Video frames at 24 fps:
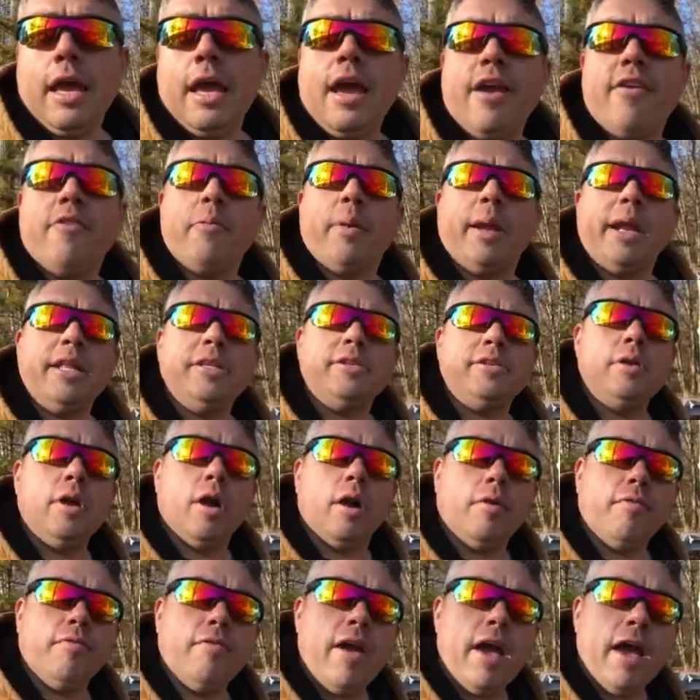Hey everybody, it's the
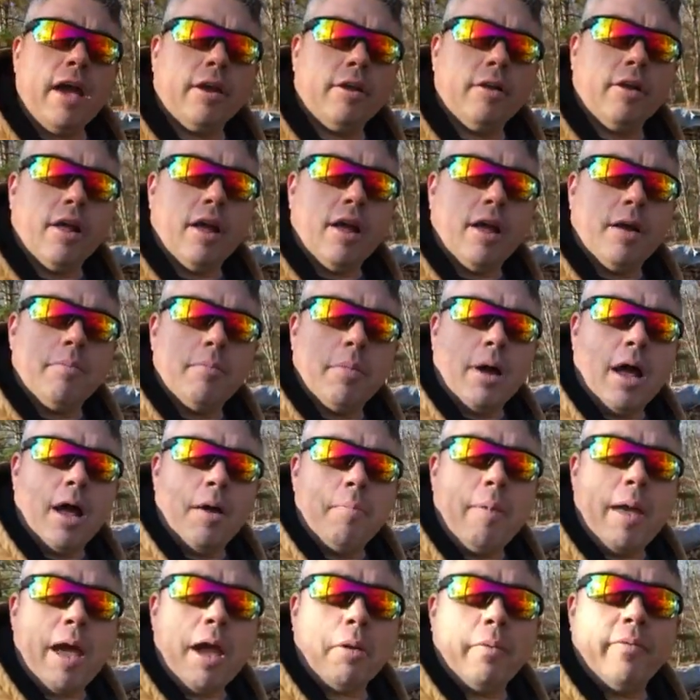R Factor, and
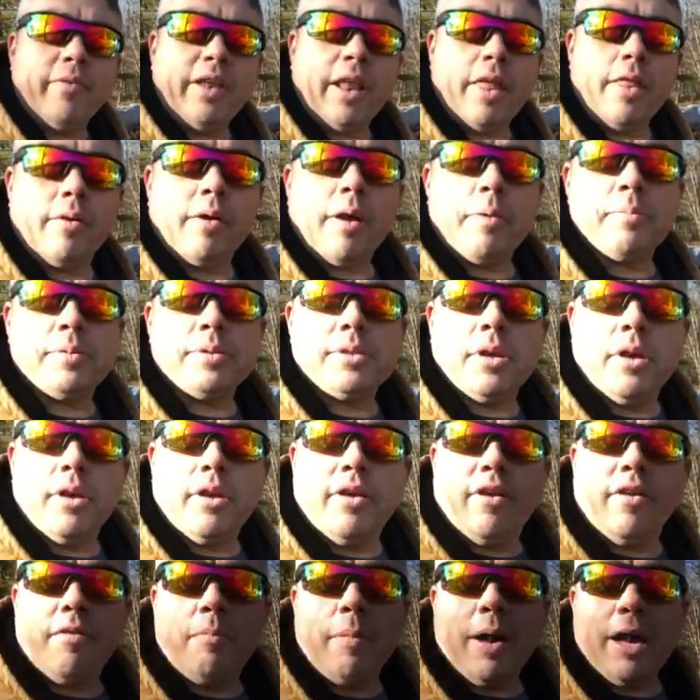I'm back with another
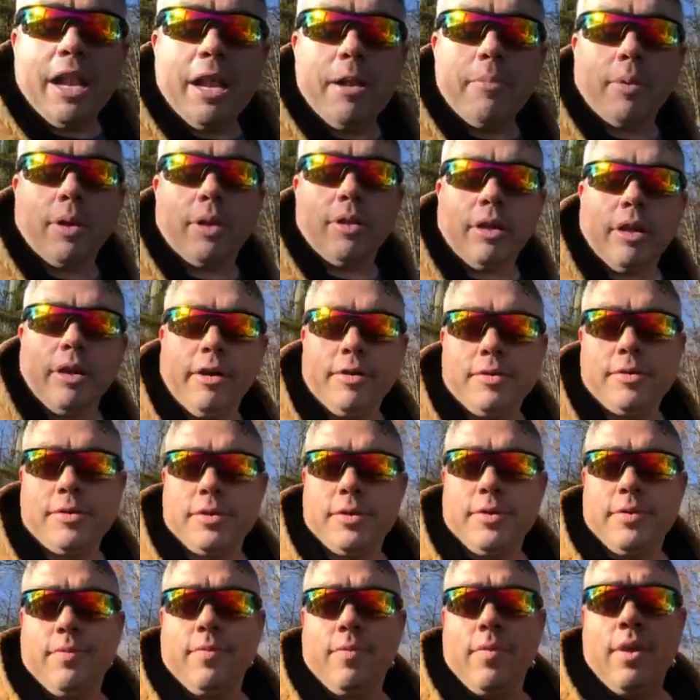episode of My Neighbor
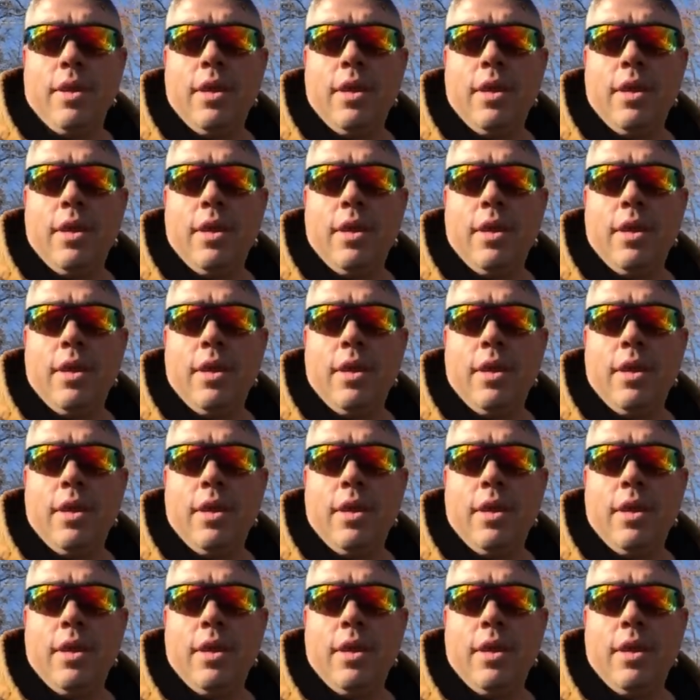Clarence.